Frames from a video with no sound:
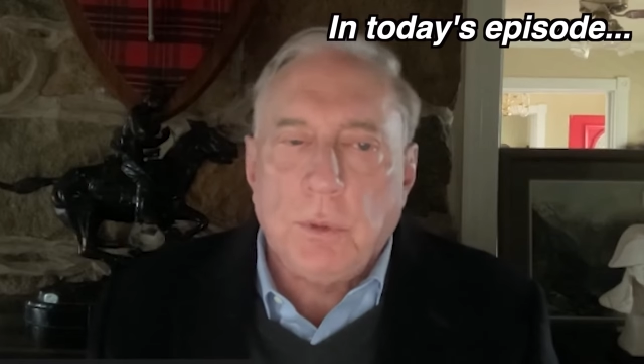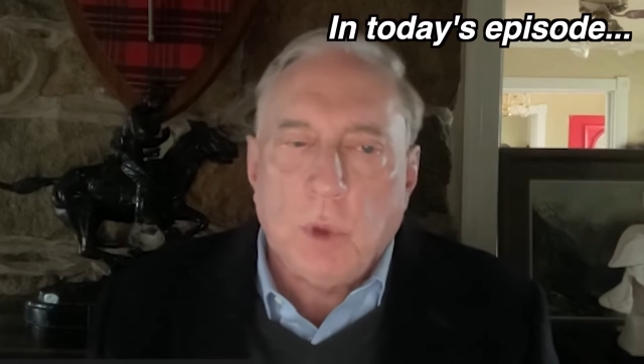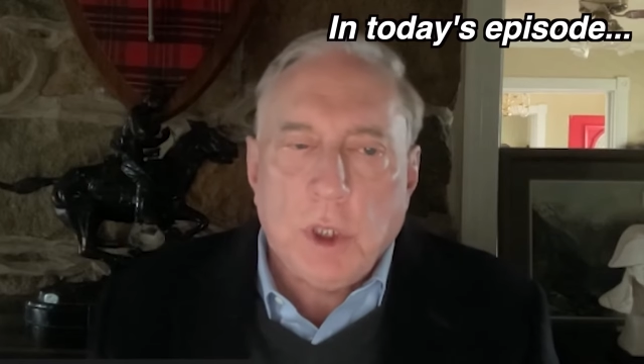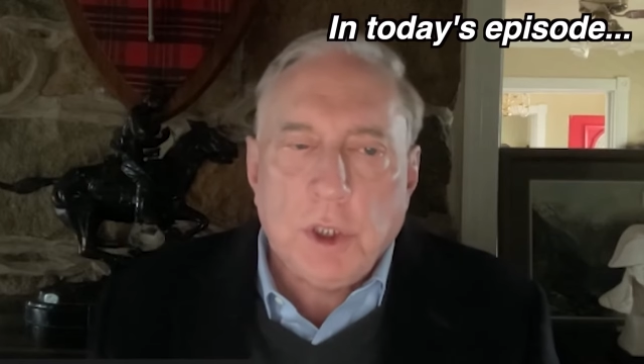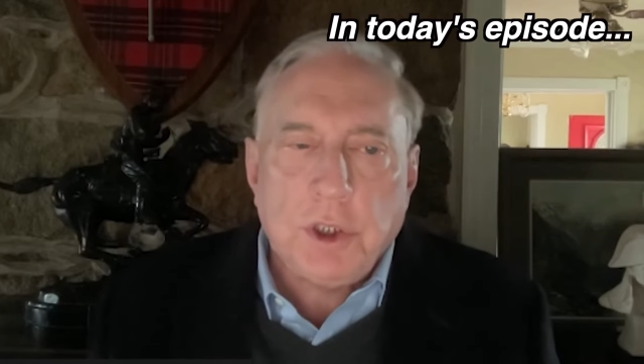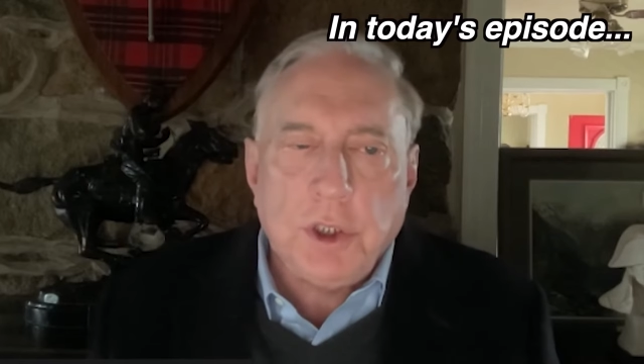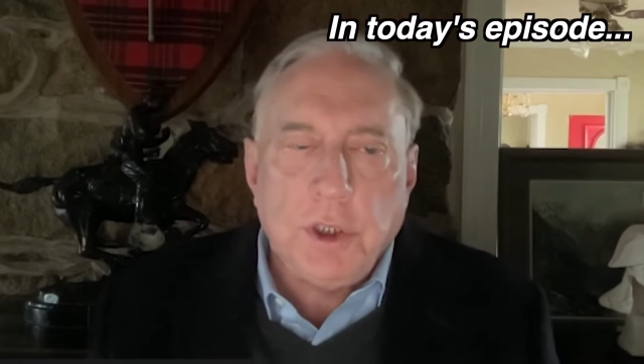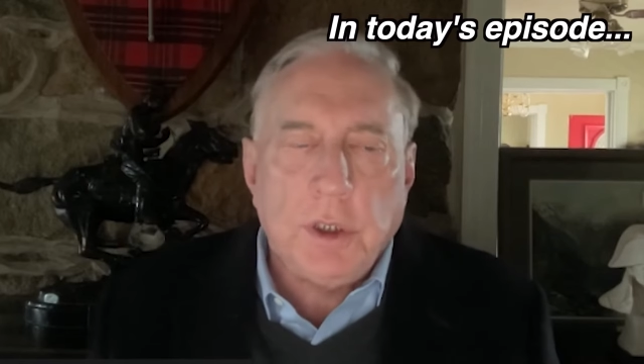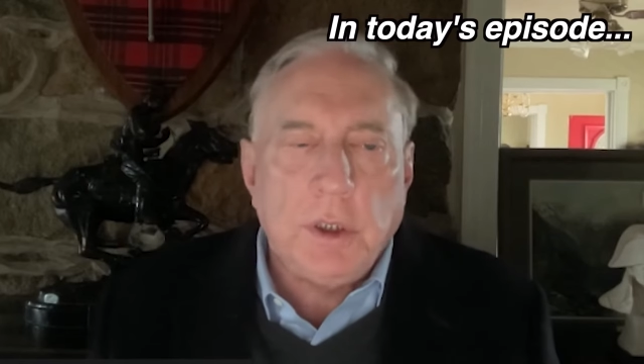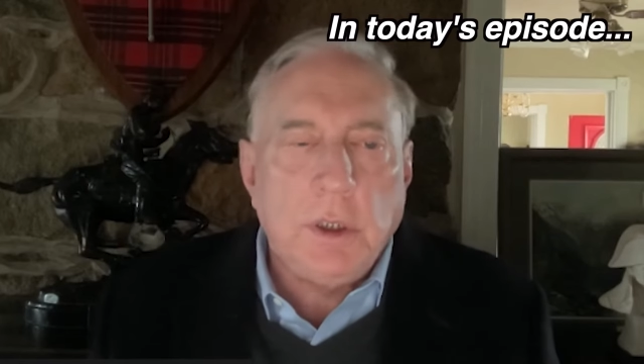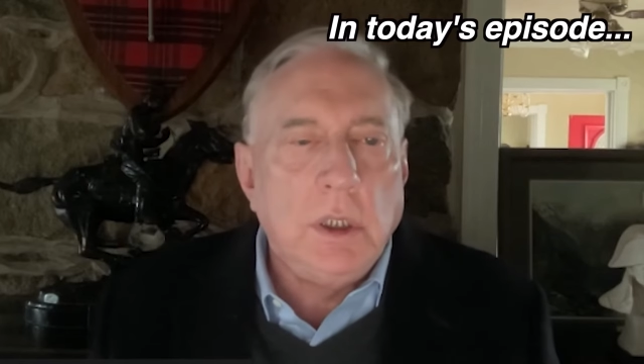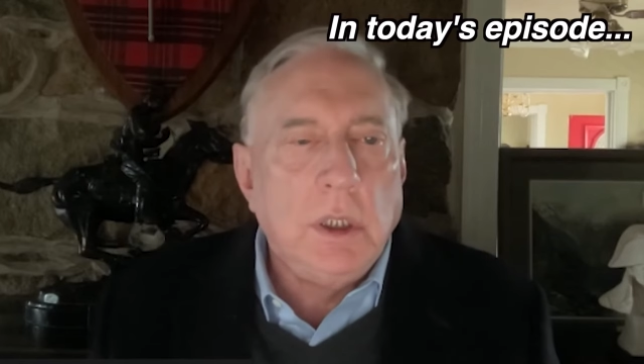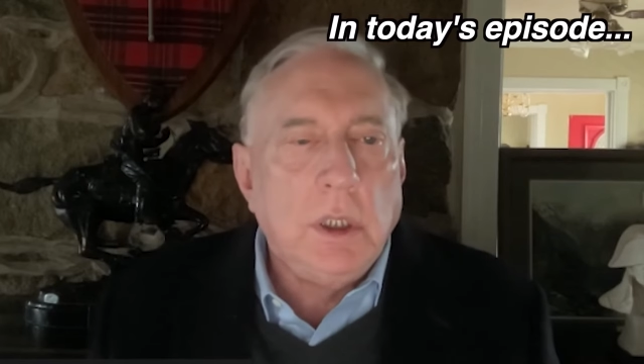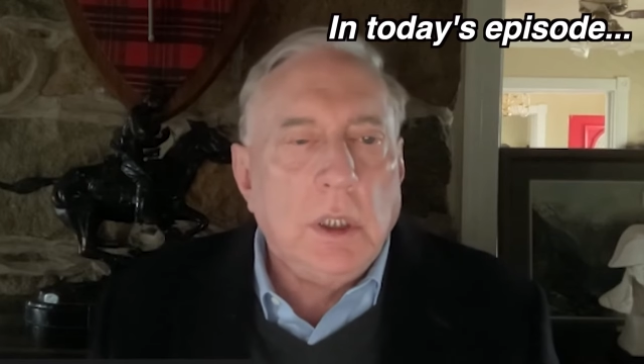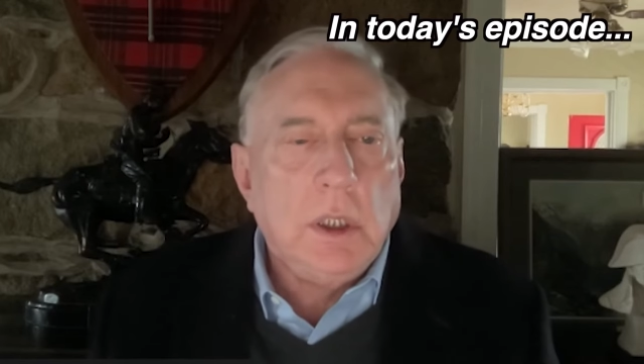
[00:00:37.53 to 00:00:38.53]
Washington
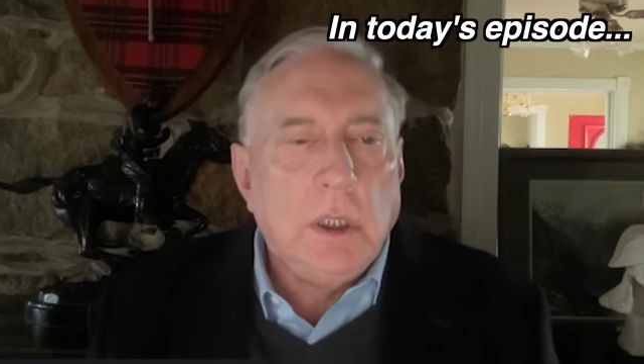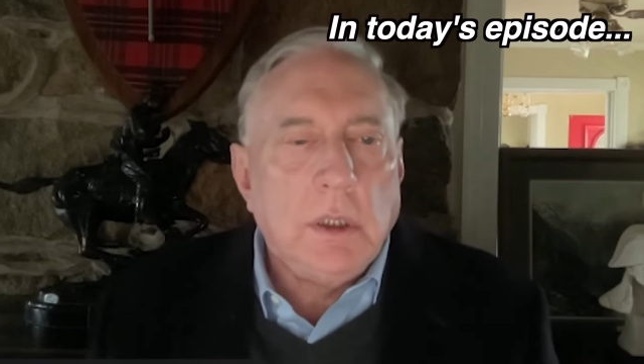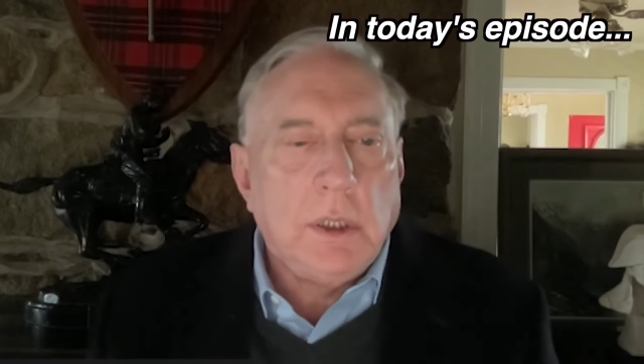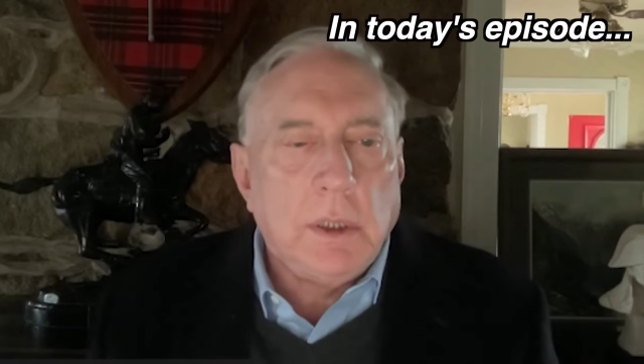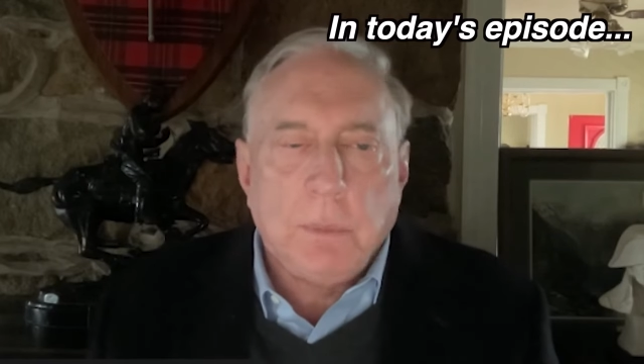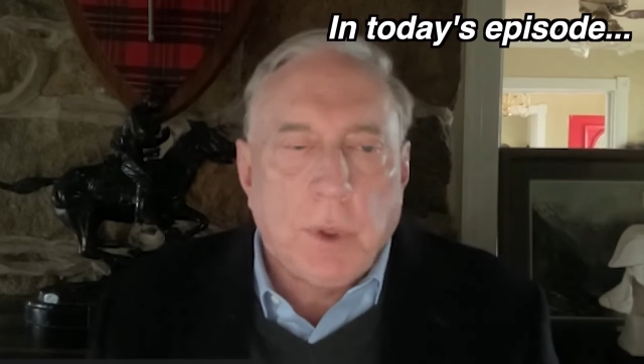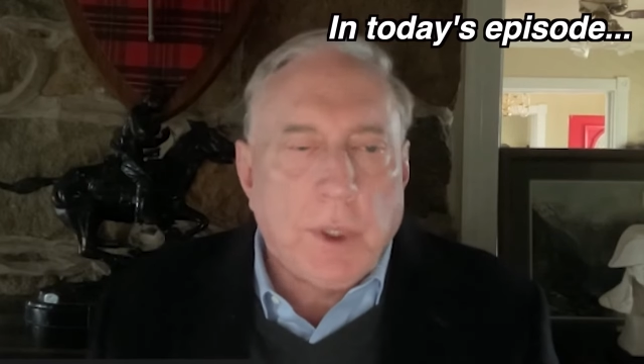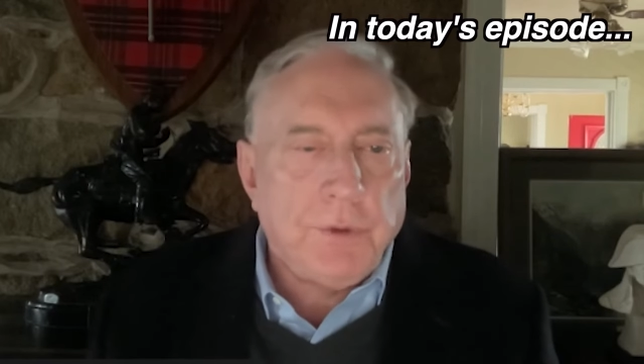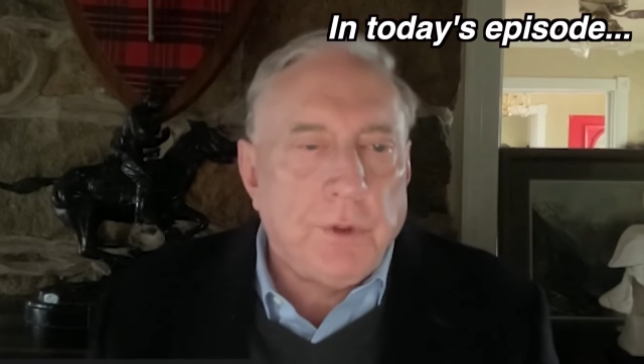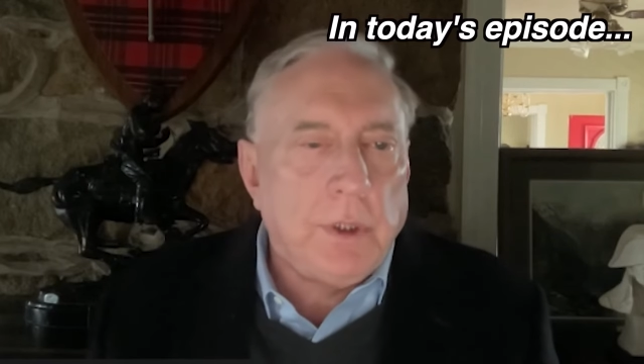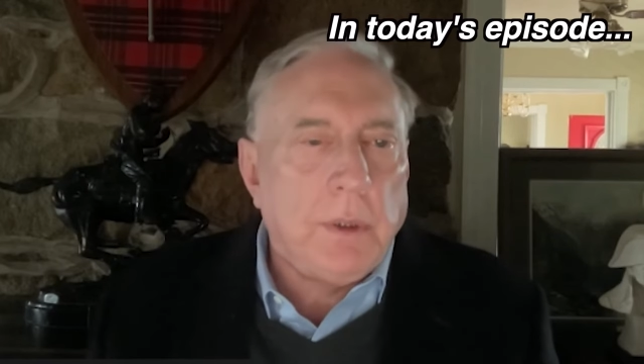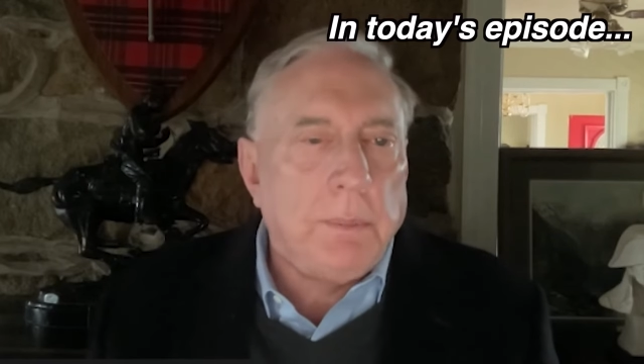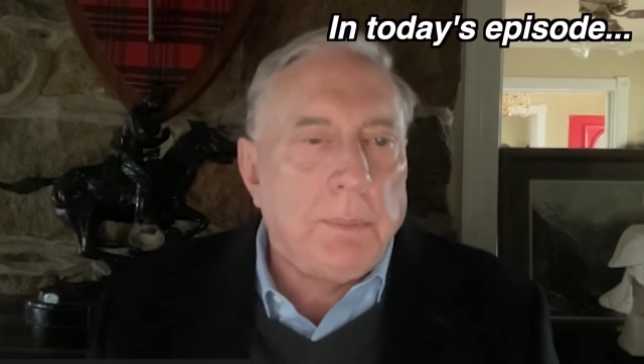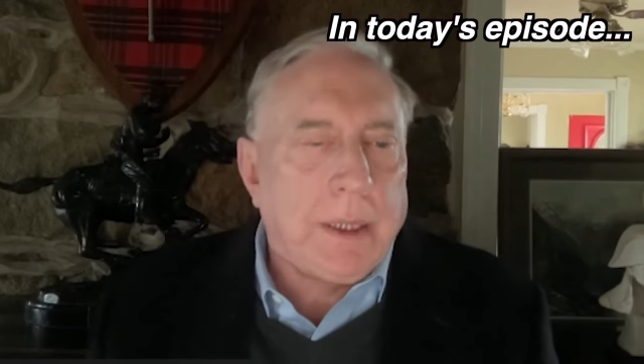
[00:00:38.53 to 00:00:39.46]
than President